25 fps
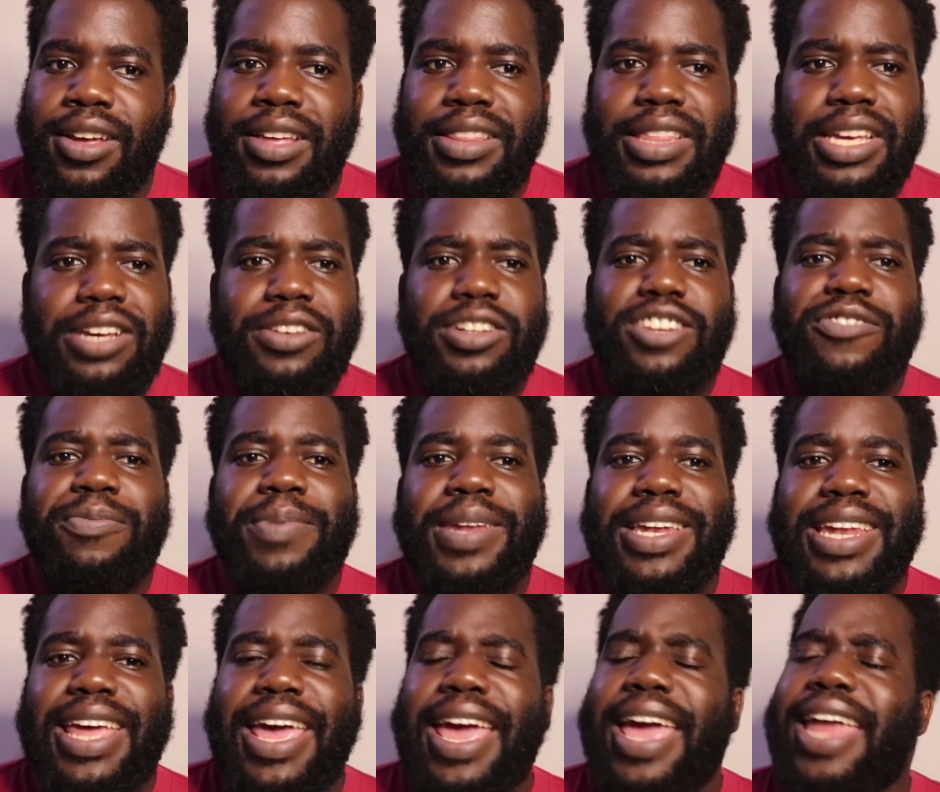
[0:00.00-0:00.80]
They could have
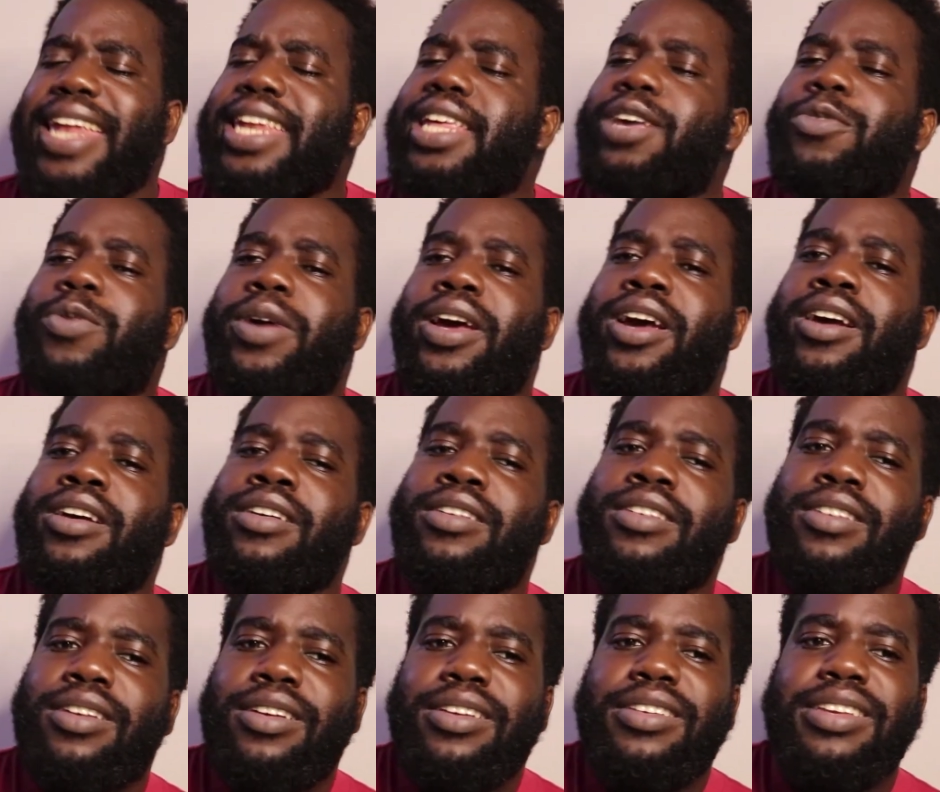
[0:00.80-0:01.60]
been anywhere,
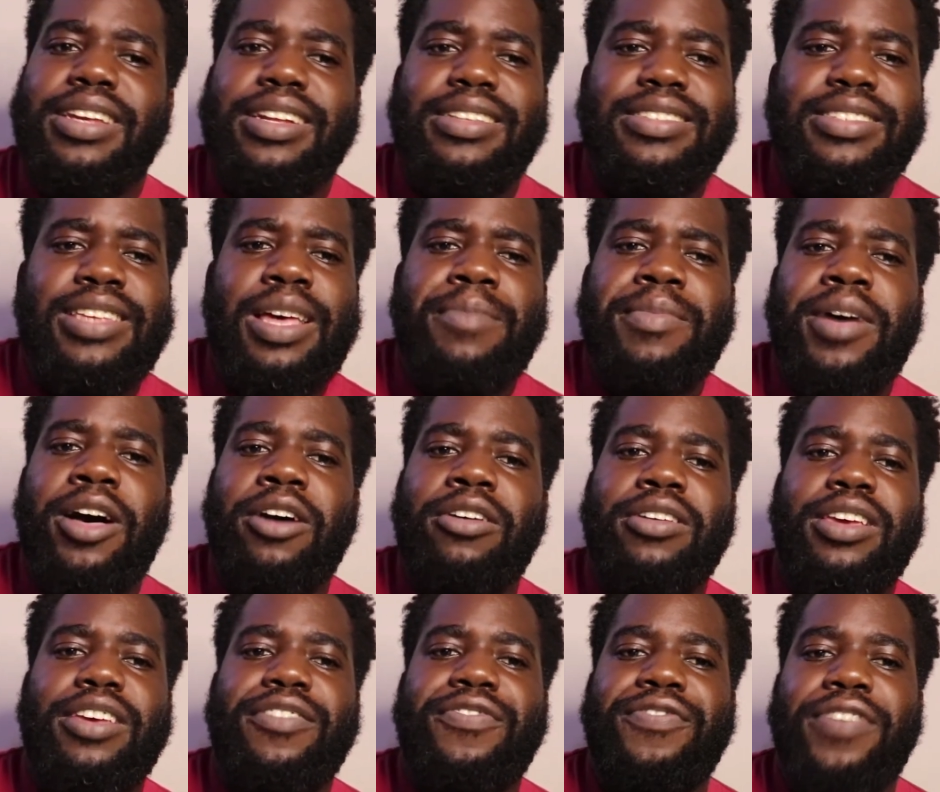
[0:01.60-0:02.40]
yet
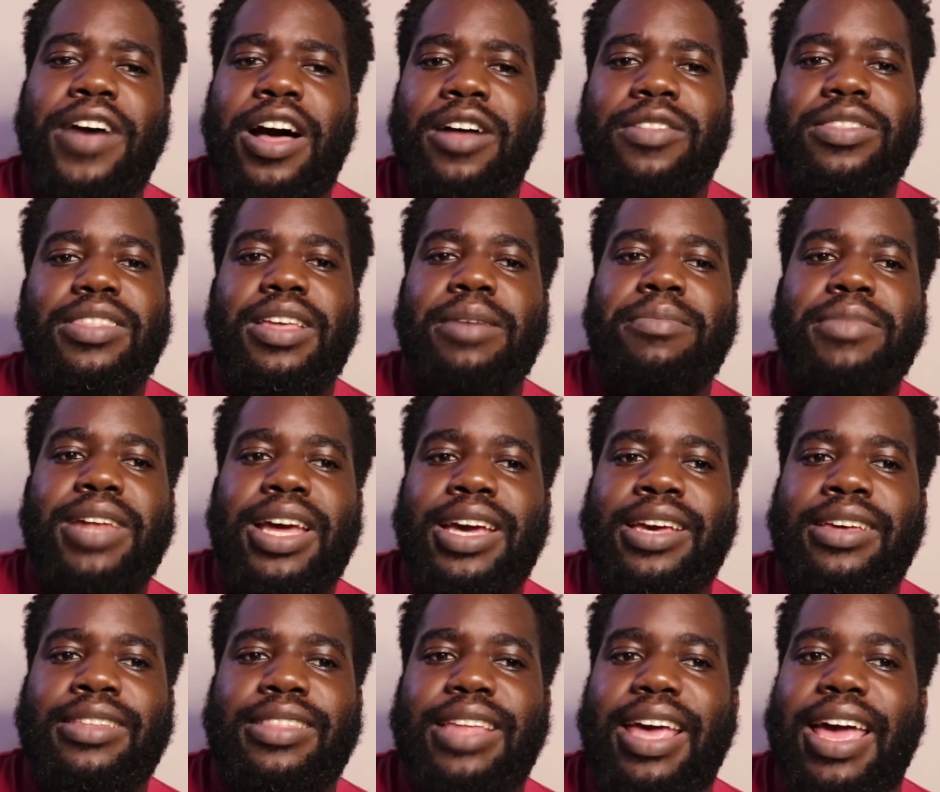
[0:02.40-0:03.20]
somehow he found them
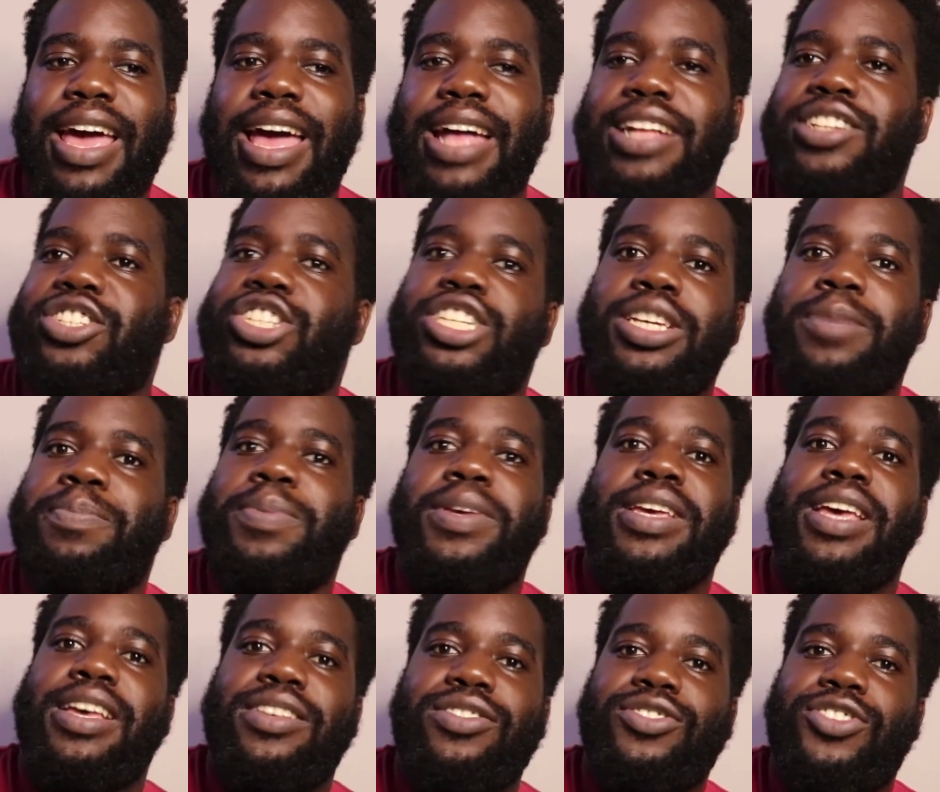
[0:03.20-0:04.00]
like they had
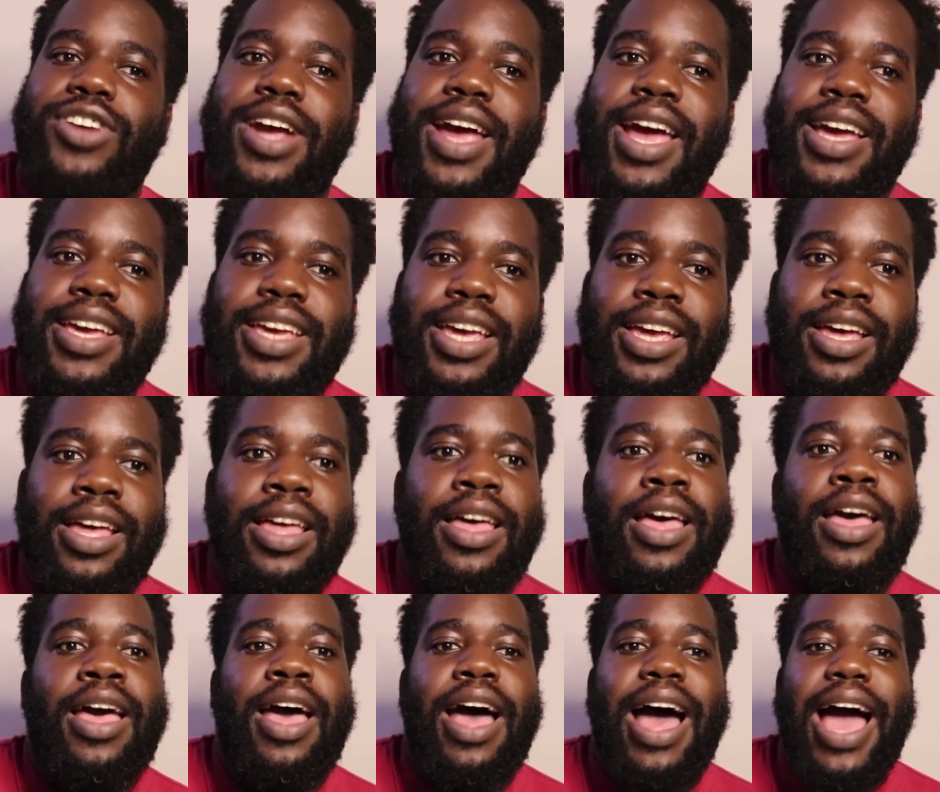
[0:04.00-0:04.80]
GPS tracking.
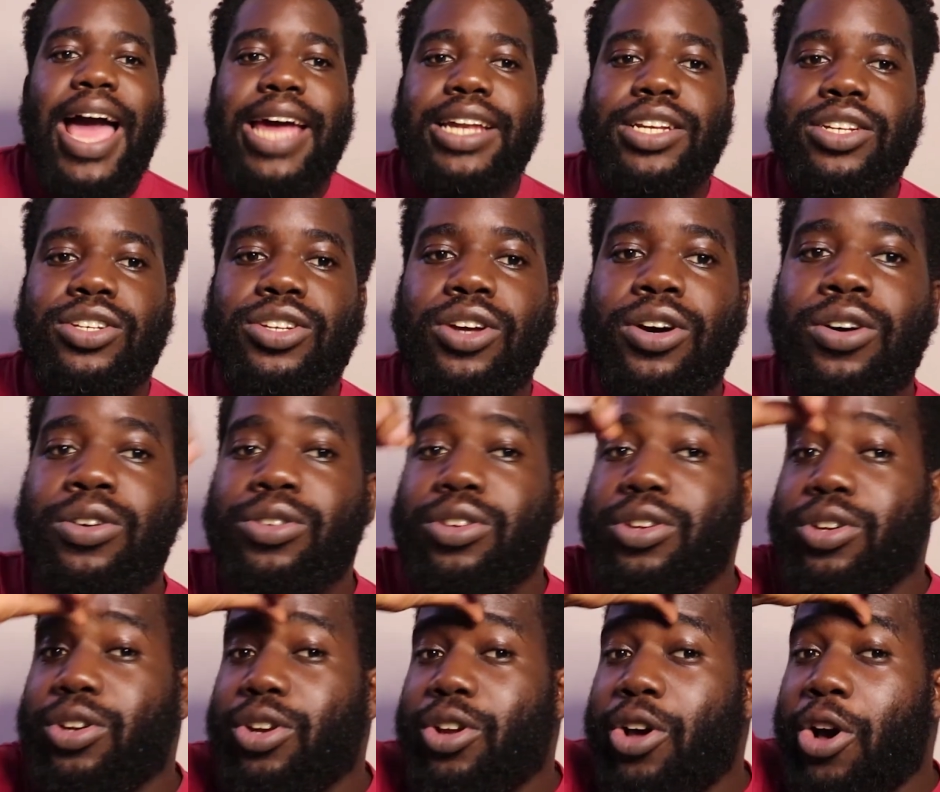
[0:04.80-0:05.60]
I
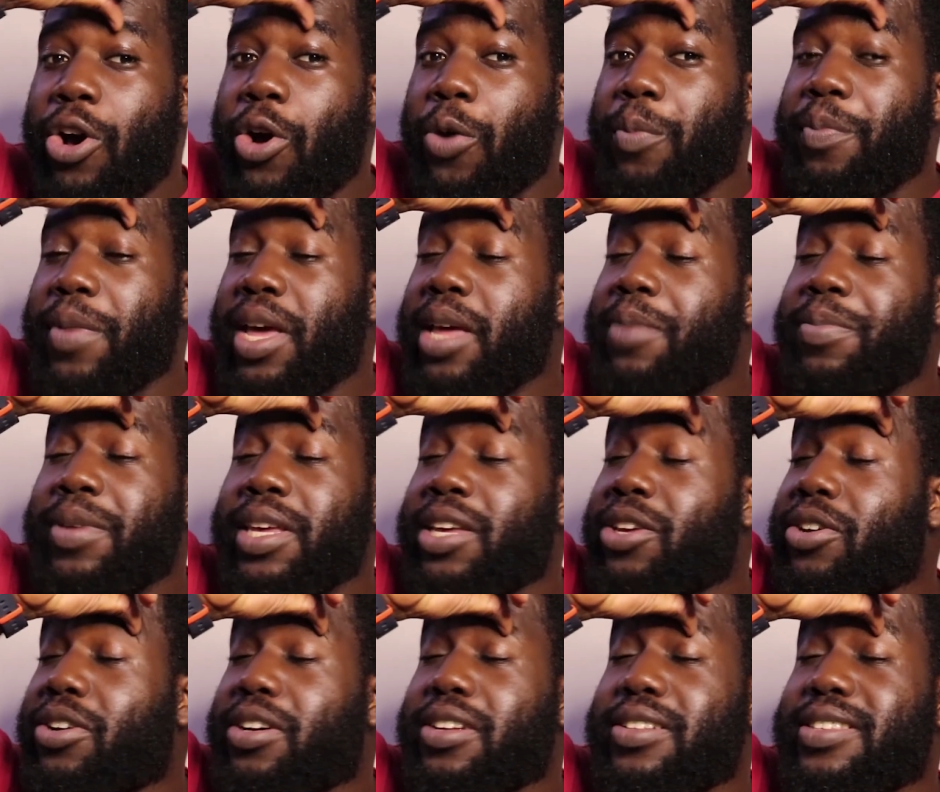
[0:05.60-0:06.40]
don't know, maybe
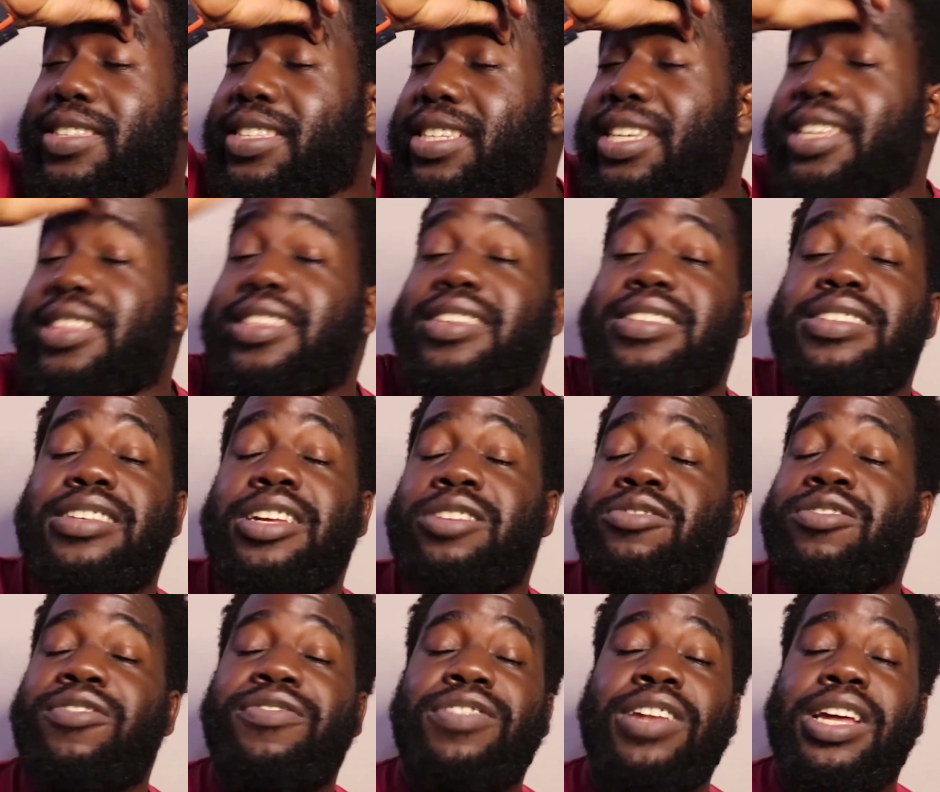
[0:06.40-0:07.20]
he could see the
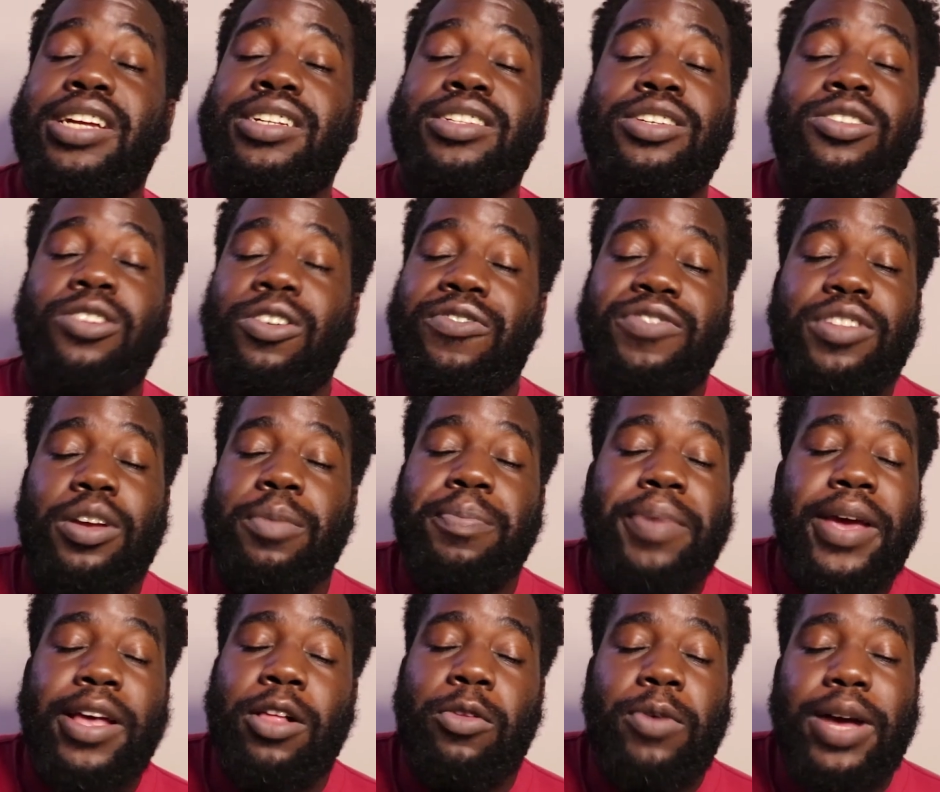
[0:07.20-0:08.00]
sun reflecting off their
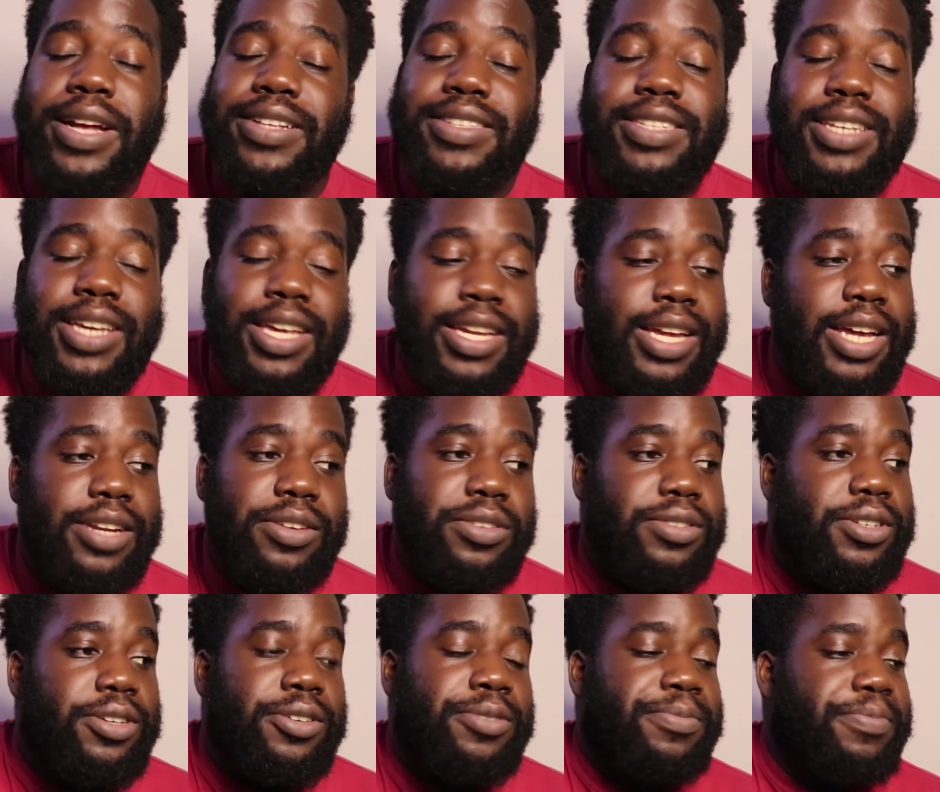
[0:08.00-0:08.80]
pale white skin, I
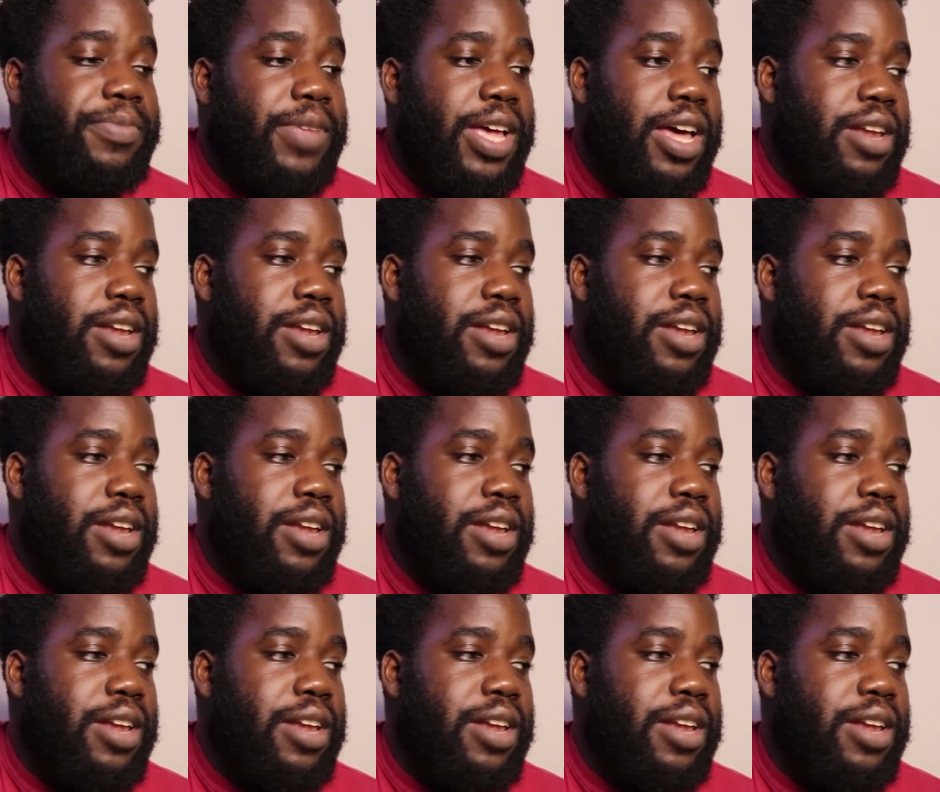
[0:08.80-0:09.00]
don't know.